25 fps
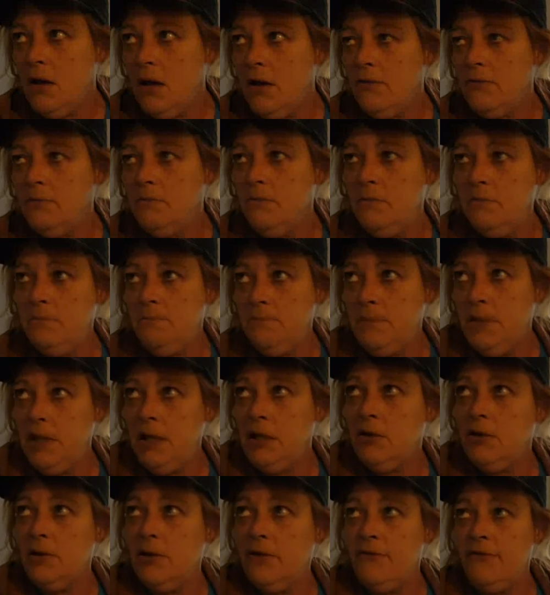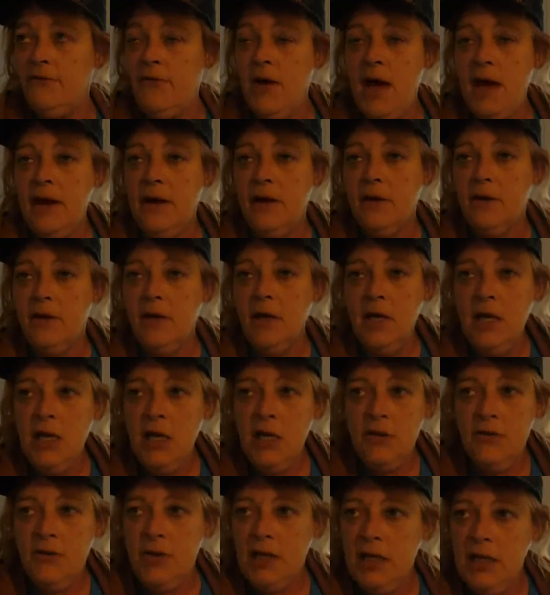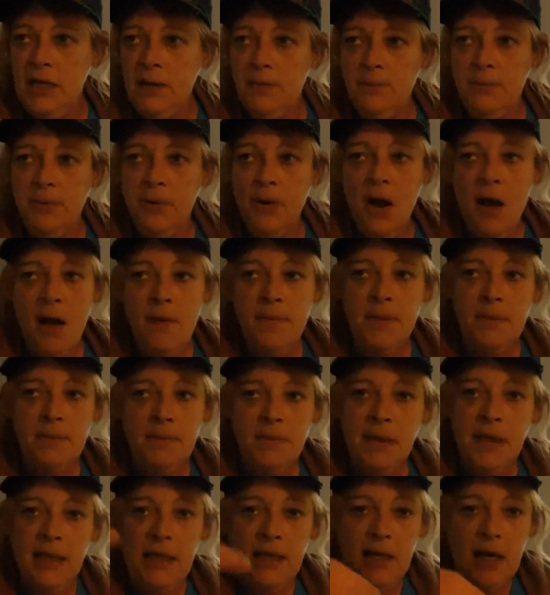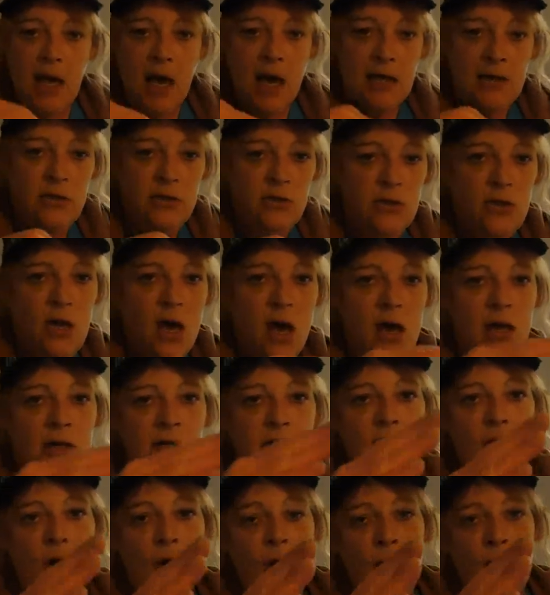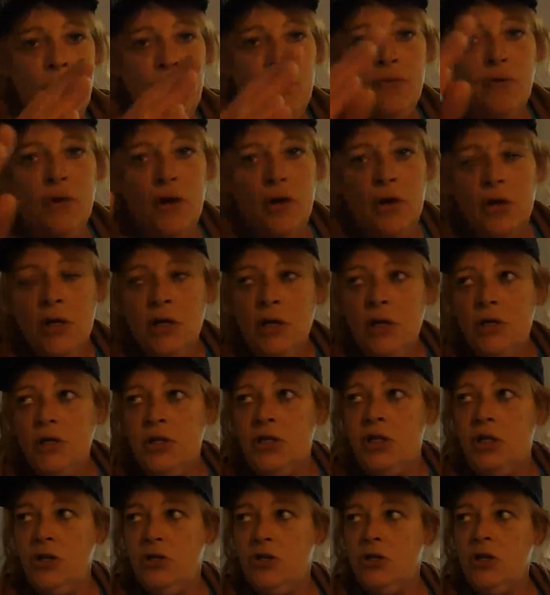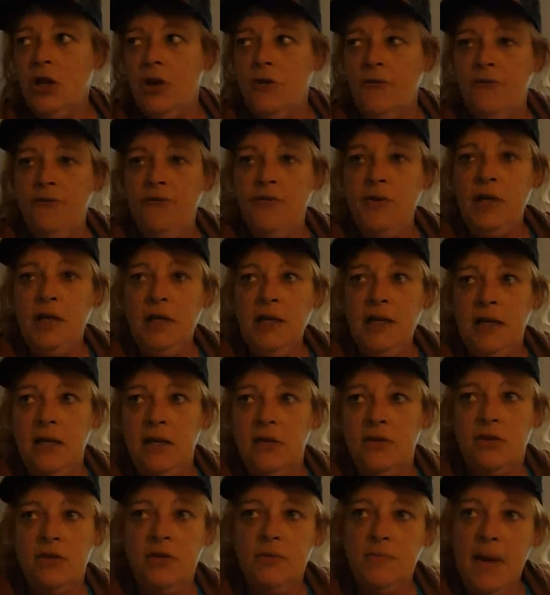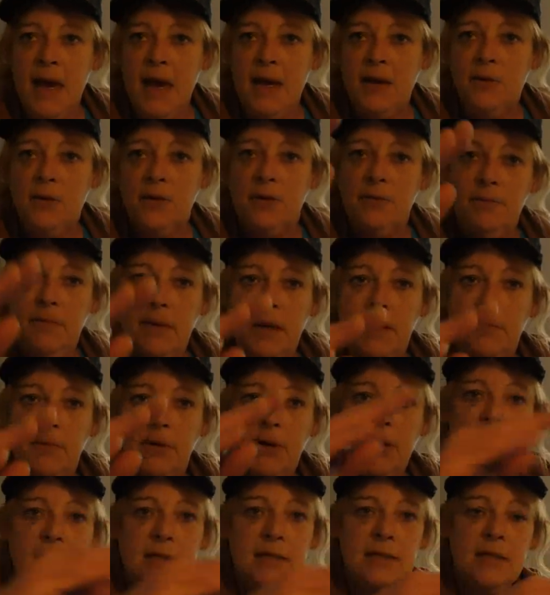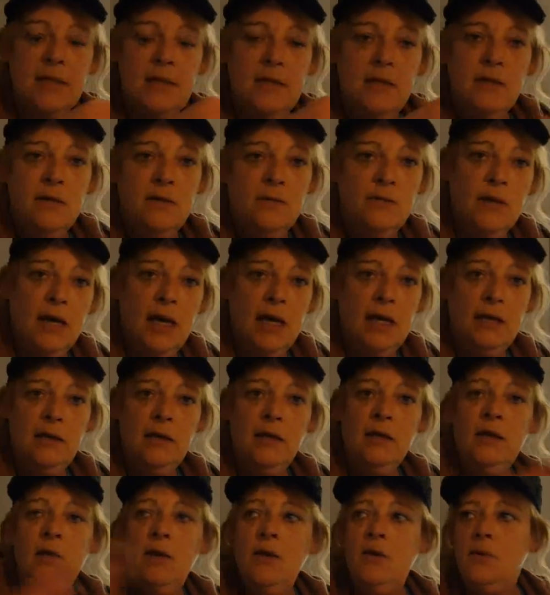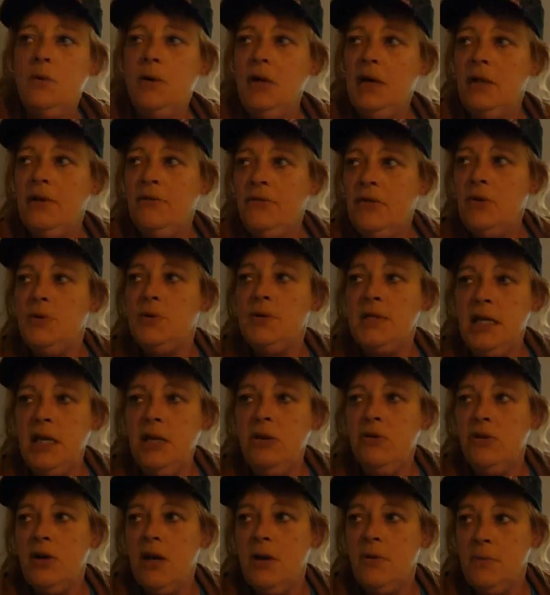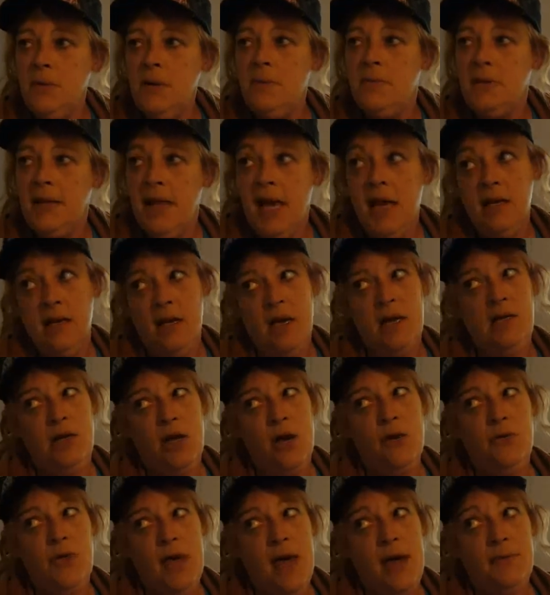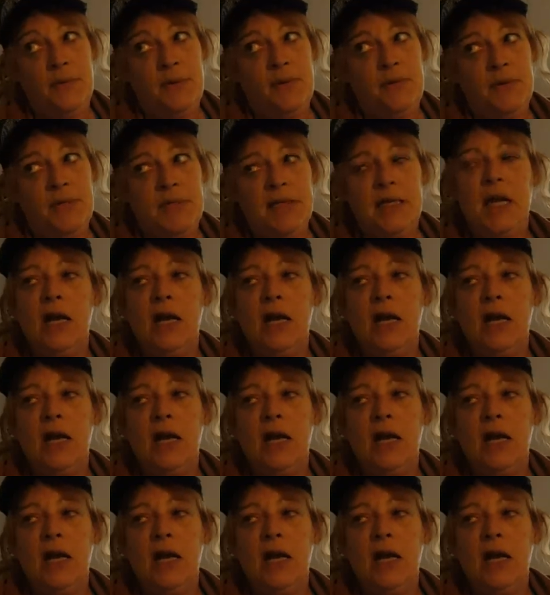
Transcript: a pillar of fire, then it probably got knocked over. So you start filling in those backward memories, right? Well, if it was here, and I remember that, and I know that one was